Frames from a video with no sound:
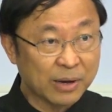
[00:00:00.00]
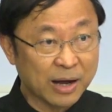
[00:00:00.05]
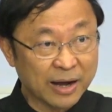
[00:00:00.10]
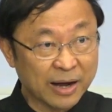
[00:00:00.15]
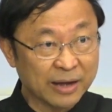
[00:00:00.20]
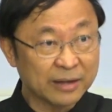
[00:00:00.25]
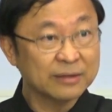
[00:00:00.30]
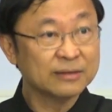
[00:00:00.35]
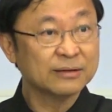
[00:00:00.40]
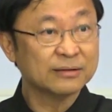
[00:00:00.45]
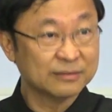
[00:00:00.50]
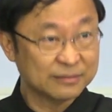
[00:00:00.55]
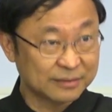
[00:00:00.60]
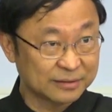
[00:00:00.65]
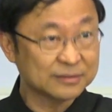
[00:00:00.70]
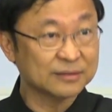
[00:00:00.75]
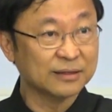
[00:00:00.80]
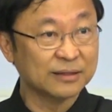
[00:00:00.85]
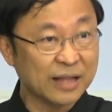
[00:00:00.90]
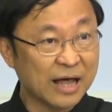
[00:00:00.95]

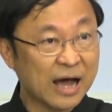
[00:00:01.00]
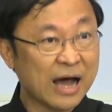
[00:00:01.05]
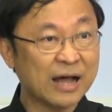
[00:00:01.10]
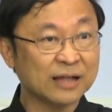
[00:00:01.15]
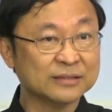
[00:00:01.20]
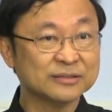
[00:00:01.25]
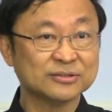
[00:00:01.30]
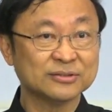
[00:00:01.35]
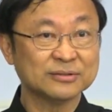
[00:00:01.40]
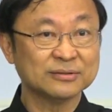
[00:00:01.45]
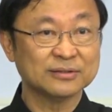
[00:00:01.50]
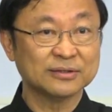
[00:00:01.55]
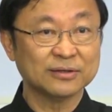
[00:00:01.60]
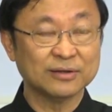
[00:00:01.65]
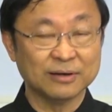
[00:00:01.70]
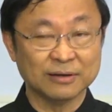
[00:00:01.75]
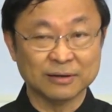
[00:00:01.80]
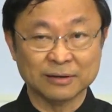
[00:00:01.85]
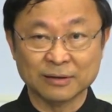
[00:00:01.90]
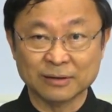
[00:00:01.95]
There's a large
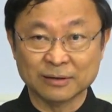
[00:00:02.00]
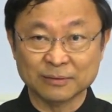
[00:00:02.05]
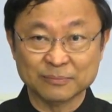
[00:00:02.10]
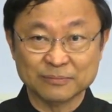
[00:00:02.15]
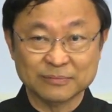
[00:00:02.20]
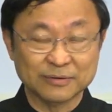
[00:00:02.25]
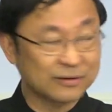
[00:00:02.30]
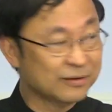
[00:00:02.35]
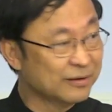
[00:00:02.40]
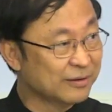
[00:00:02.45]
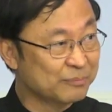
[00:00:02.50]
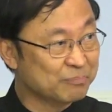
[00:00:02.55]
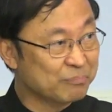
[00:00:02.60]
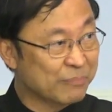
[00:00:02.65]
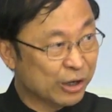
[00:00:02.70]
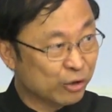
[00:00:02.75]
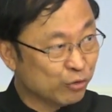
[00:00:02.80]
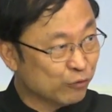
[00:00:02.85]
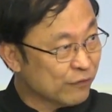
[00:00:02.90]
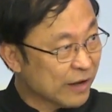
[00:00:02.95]

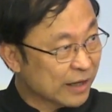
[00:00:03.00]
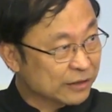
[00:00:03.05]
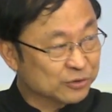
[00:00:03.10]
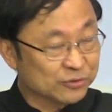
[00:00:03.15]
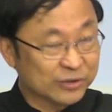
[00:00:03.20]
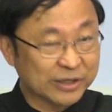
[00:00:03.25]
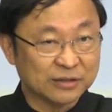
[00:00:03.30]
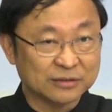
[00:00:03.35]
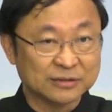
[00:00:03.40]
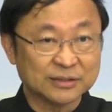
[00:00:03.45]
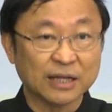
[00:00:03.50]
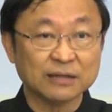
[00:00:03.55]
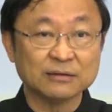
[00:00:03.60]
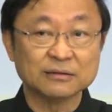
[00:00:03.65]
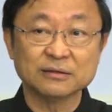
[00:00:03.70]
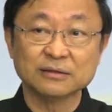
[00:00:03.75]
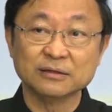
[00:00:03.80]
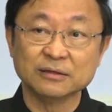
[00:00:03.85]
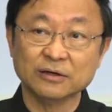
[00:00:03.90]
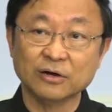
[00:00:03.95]
manufacturing
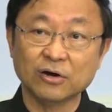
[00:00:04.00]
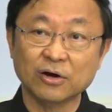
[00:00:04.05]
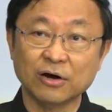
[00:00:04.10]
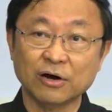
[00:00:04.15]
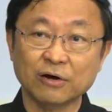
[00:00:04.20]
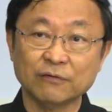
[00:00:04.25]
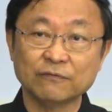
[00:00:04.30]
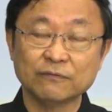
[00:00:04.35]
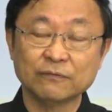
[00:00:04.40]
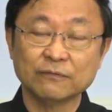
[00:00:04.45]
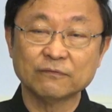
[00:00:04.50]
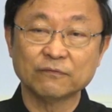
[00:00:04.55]
center of,